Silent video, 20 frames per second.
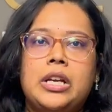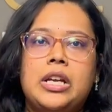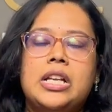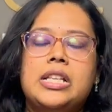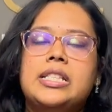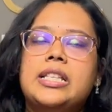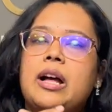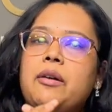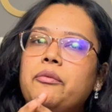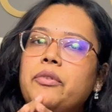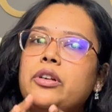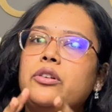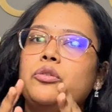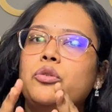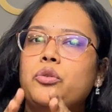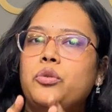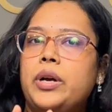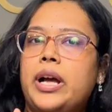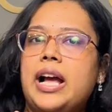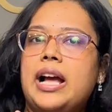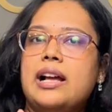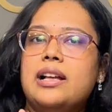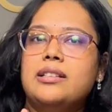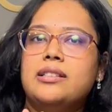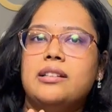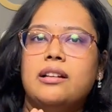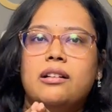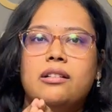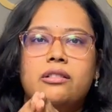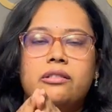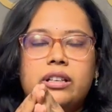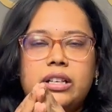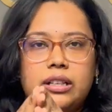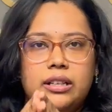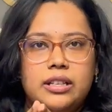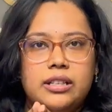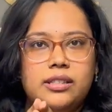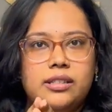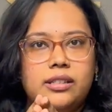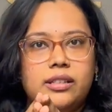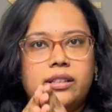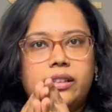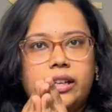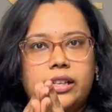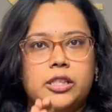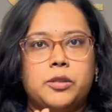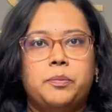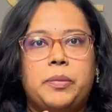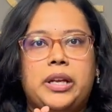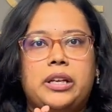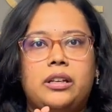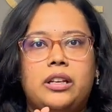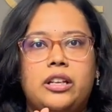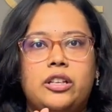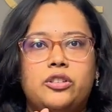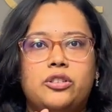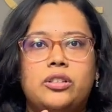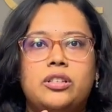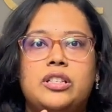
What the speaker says: Someone who has a realistic expectation,